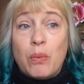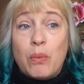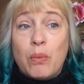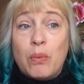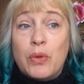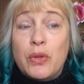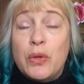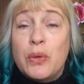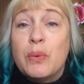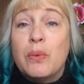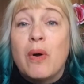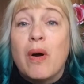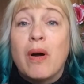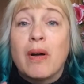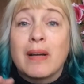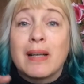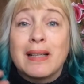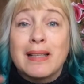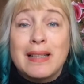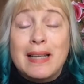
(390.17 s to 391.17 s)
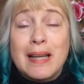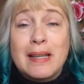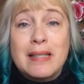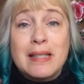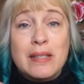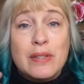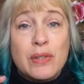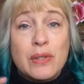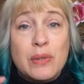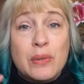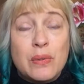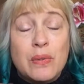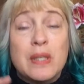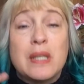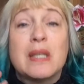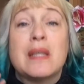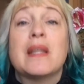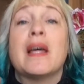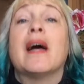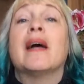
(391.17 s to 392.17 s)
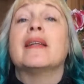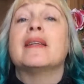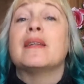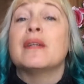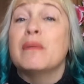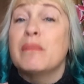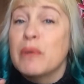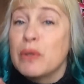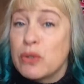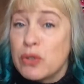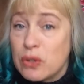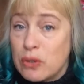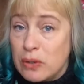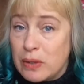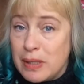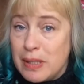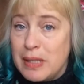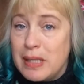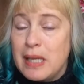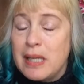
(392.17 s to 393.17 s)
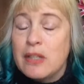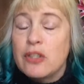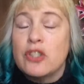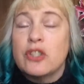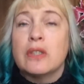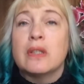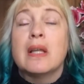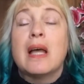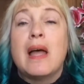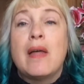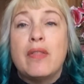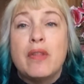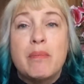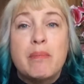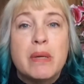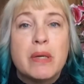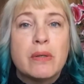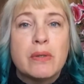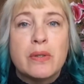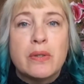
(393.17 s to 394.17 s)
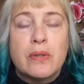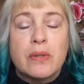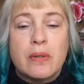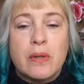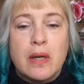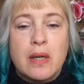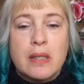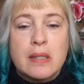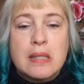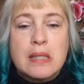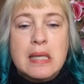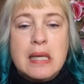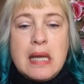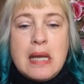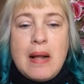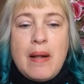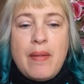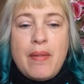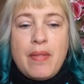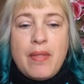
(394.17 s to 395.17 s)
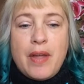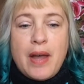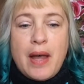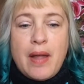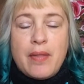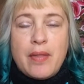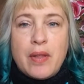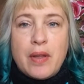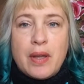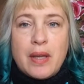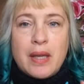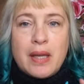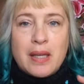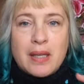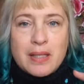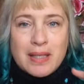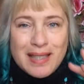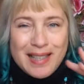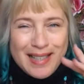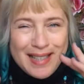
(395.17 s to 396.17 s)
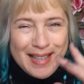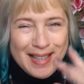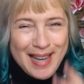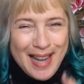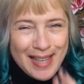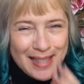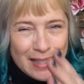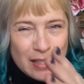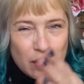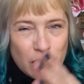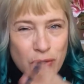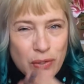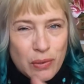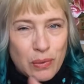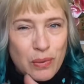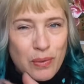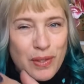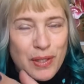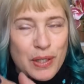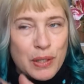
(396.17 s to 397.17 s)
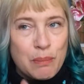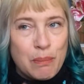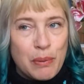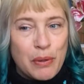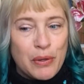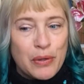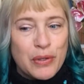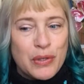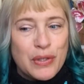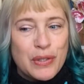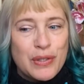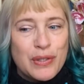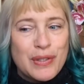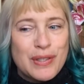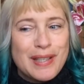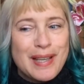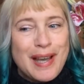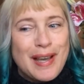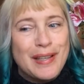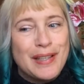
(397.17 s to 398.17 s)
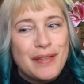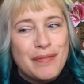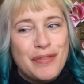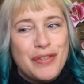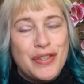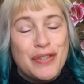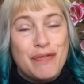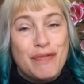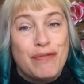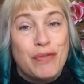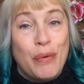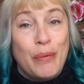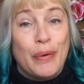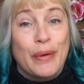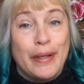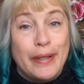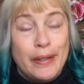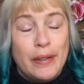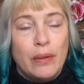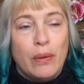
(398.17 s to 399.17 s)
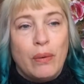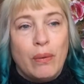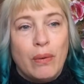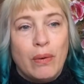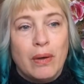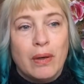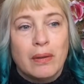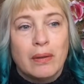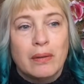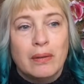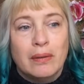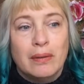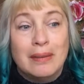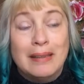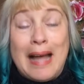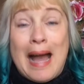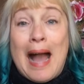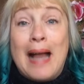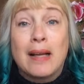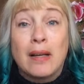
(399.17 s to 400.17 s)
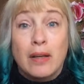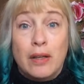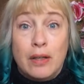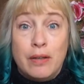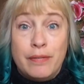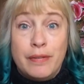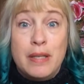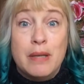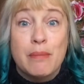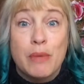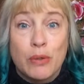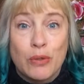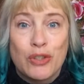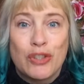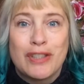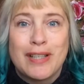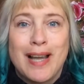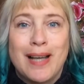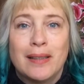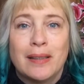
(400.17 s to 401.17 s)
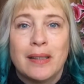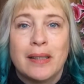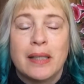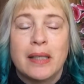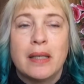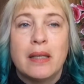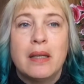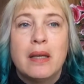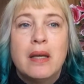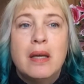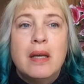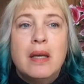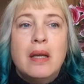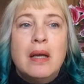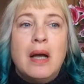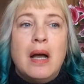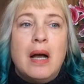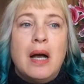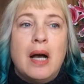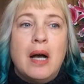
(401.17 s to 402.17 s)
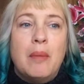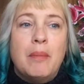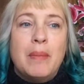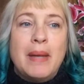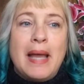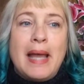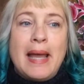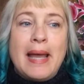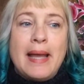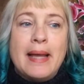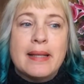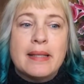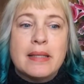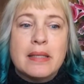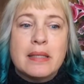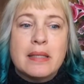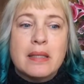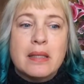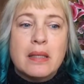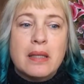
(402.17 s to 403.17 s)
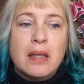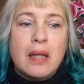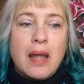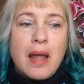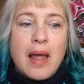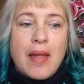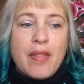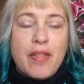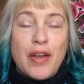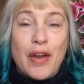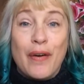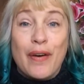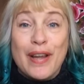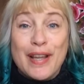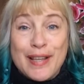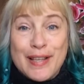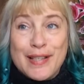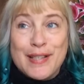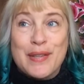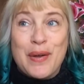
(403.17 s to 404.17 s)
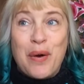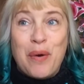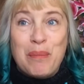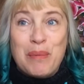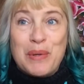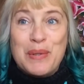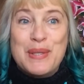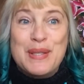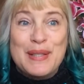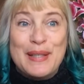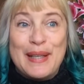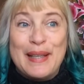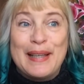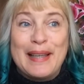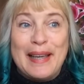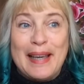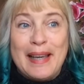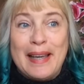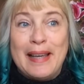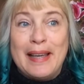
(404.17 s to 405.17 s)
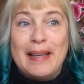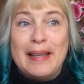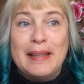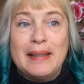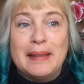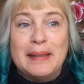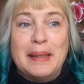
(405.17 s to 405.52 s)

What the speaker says: you are connecting to that emotional contagion and the mirror neurons that is connecting to this person's kind of devoid or lack of emotionality. And there is almost like there's